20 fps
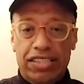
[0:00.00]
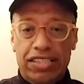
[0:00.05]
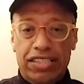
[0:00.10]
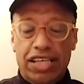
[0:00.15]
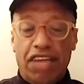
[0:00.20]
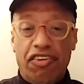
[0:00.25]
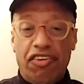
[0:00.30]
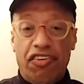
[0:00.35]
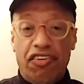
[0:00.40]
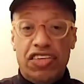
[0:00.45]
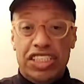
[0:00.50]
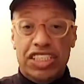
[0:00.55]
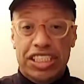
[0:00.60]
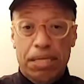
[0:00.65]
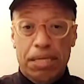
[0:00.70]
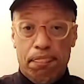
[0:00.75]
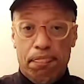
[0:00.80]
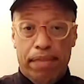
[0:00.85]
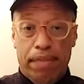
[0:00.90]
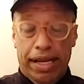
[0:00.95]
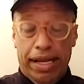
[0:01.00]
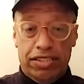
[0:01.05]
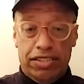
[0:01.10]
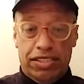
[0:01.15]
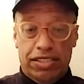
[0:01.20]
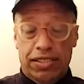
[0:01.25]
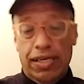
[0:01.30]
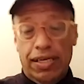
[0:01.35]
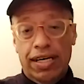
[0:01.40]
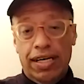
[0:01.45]
are the
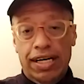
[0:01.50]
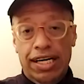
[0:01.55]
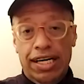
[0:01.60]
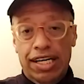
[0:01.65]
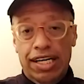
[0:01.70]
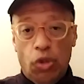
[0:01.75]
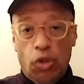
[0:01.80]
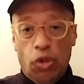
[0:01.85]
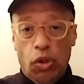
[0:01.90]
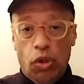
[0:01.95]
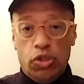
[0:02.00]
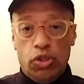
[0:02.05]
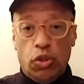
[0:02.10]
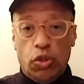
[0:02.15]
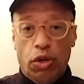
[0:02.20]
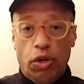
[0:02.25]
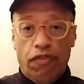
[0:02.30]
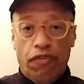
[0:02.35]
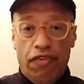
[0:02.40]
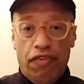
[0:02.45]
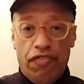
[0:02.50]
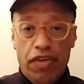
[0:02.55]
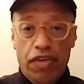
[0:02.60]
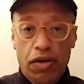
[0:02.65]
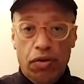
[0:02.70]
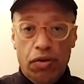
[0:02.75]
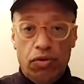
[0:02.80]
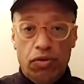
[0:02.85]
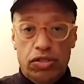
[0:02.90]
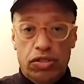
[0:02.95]
recipients to all sort of
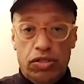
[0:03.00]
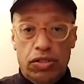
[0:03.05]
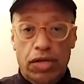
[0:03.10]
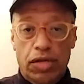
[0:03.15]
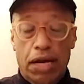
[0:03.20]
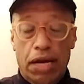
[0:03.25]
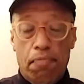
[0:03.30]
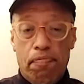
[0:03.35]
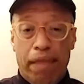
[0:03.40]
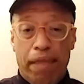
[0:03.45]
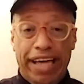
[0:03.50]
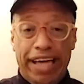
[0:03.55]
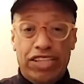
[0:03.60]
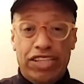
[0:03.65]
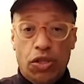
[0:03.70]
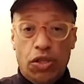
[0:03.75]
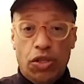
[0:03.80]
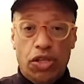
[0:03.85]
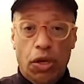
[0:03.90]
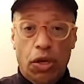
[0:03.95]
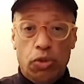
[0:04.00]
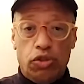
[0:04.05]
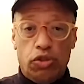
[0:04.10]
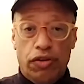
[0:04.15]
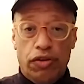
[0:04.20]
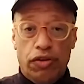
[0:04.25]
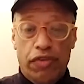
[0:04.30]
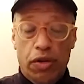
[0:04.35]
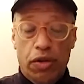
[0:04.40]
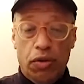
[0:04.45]
reviews. And based on those
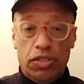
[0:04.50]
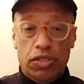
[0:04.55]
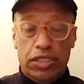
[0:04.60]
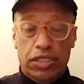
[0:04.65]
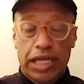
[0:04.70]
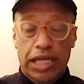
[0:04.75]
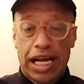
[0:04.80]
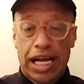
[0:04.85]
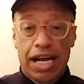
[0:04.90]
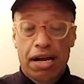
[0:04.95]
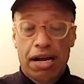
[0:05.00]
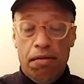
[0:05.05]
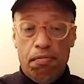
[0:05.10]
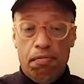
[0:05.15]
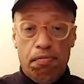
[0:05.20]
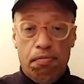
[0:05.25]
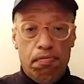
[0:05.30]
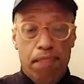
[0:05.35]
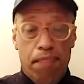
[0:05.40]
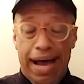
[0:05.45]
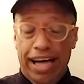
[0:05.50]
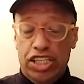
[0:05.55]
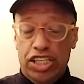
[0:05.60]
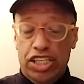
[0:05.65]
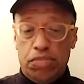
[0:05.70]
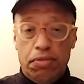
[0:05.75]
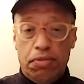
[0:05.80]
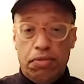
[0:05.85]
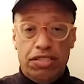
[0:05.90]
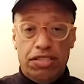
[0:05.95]
reviews,
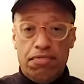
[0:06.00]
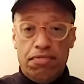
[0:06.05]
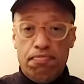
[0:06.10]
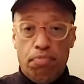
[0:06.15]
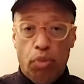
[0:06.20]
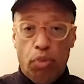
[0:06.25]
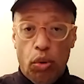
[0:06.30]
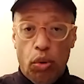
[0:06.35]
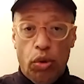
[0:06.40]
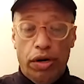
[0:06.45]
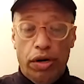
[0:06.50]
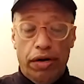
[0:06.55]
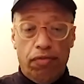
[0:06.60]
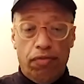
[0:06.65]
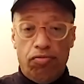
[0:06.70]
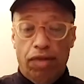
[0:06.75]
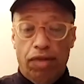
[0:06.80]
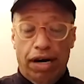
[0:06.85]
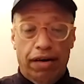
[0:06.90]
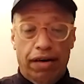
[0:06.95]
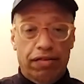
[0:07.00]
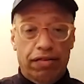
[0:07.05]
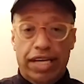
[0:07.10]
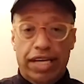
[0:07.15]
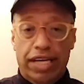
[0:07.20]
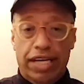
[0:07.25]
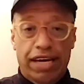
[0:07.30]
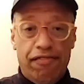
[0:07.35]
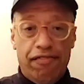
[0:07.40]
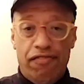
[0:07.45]
management and board are
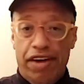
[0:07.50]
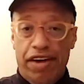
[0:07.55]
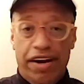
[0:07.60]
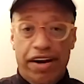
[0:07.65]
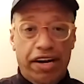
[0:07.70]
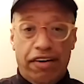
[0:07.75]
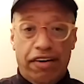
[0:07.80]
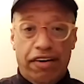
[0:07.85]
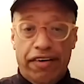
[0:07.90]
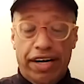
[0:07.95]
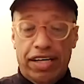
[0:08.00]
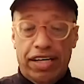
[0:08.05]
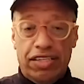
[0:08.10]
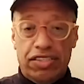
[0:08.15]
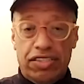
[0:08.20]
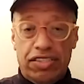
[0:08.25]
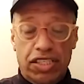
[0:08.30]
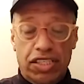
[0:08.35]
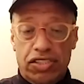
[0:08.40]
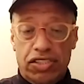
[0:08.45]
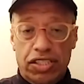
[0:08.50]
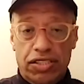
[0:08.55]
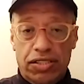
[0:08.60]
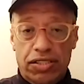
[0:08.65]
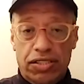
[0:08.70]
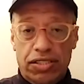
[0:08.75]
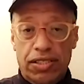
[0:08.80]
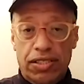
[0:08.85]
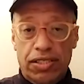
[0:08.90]
taking very critical decisions.